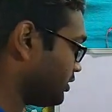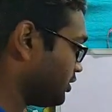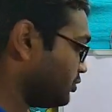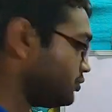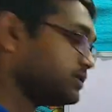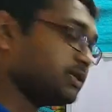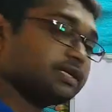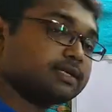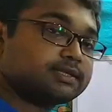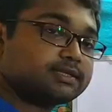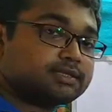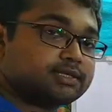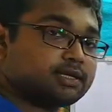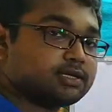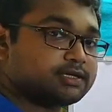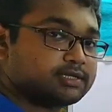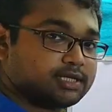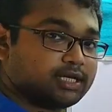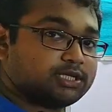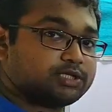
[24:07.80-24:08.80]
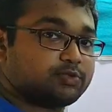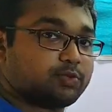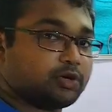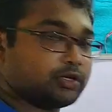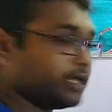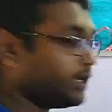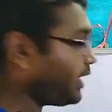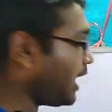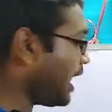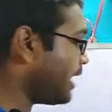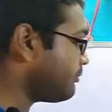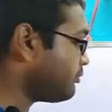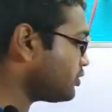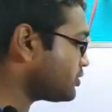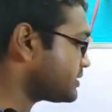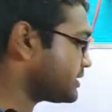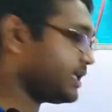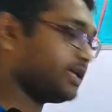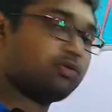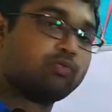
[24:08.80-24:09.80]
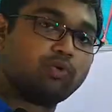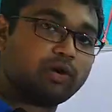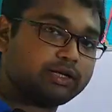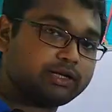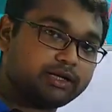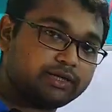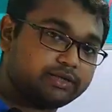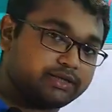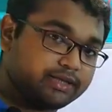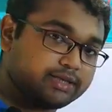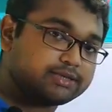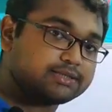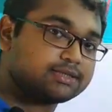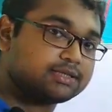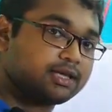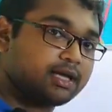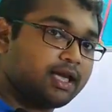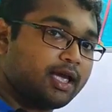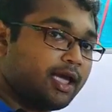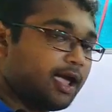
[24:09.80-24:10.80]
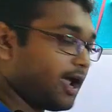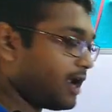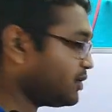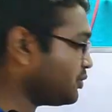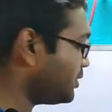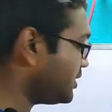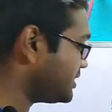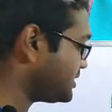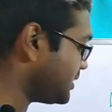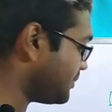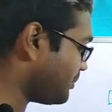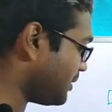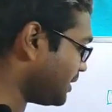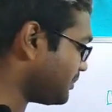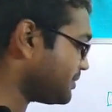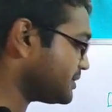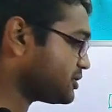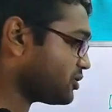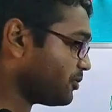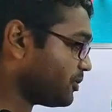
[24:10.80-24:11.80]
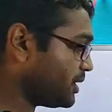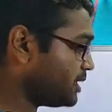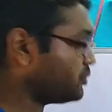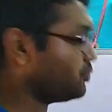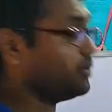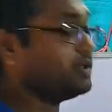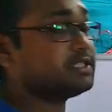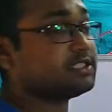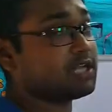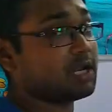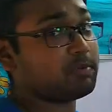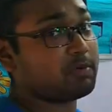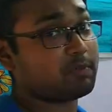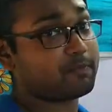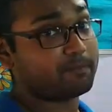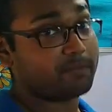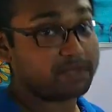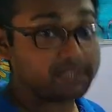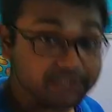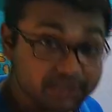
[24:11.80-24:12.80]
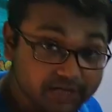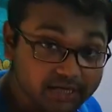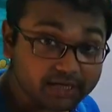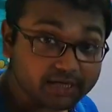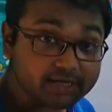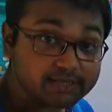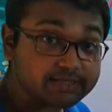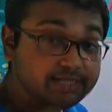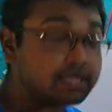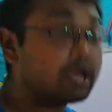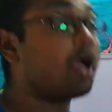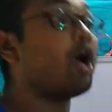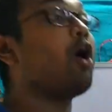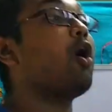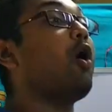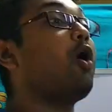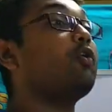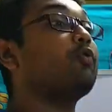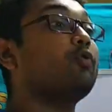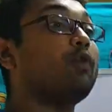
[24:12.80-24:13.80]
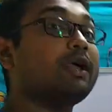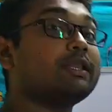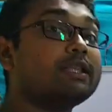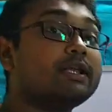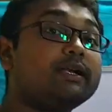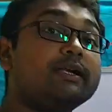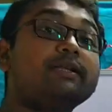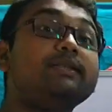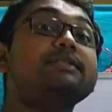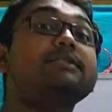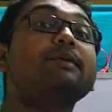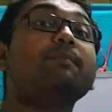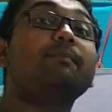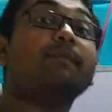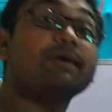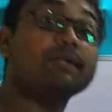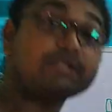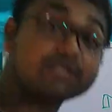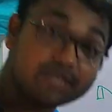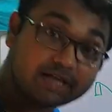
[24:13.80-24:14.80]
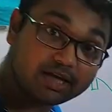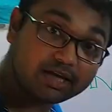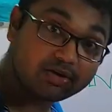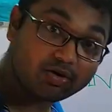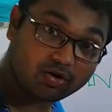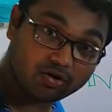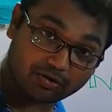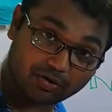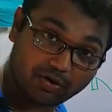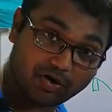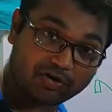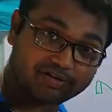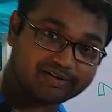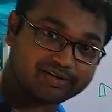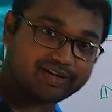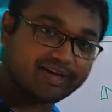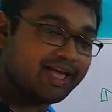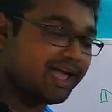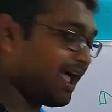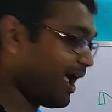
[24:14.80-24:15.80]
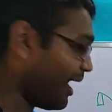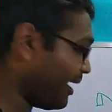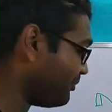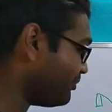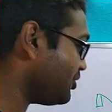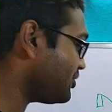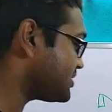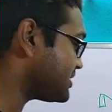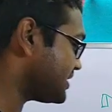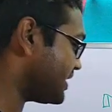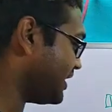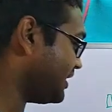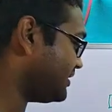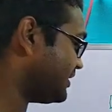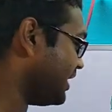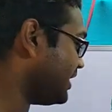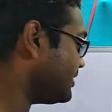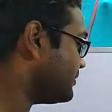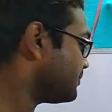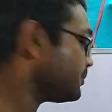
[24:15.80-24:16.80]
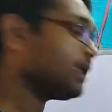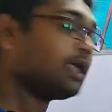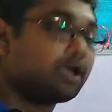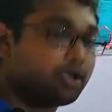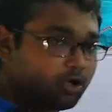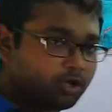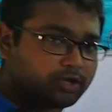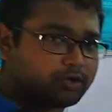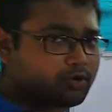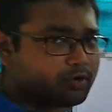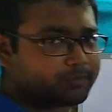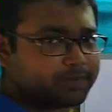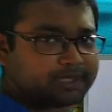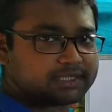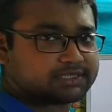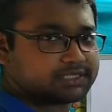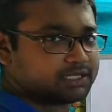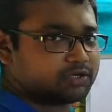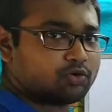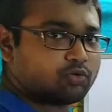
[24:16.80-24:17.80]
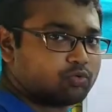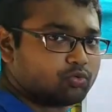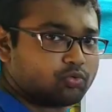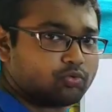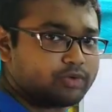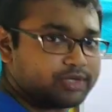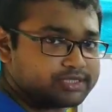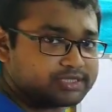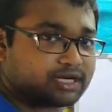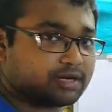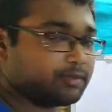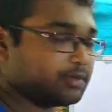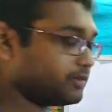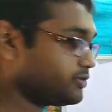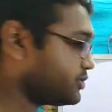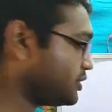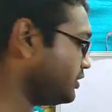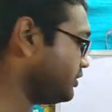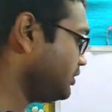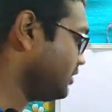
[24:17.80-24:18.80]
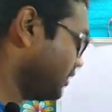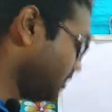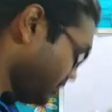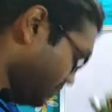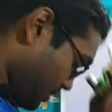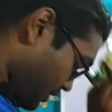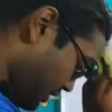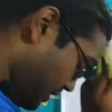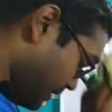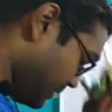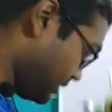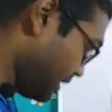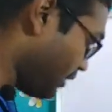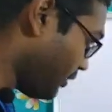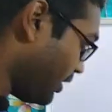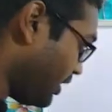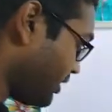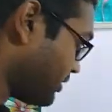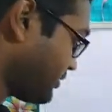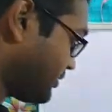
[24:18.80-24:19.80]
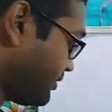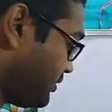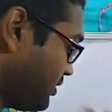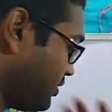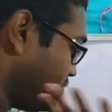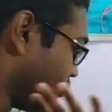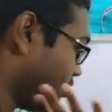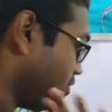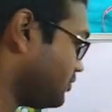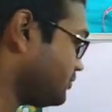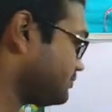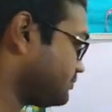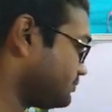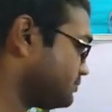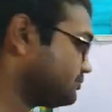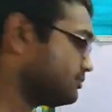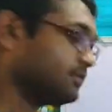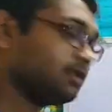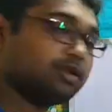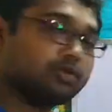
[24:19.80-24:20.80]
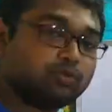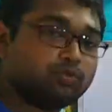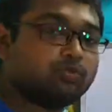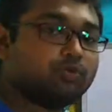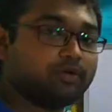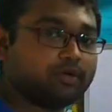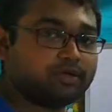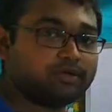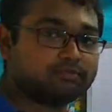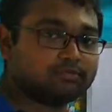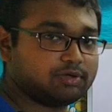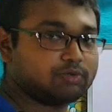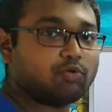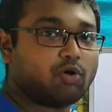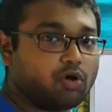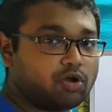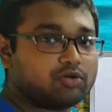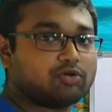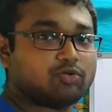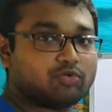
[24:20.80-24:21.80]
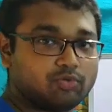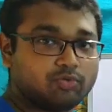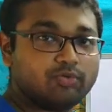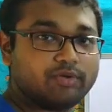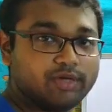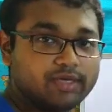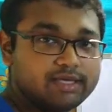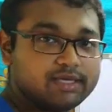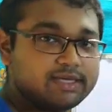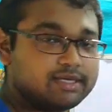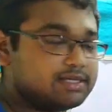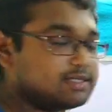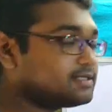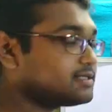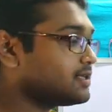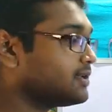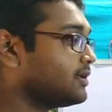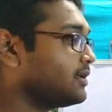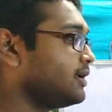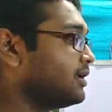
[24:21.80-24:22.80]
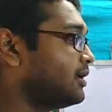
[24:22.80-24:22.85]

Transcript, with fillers: you just search for that. I am not saying what it is and what is the purpose of it, which type of machine is it, or whether it is a machine or not. I am not saying that. You obviously know who is Ramanujan. He is our, you know, who you all know who he is,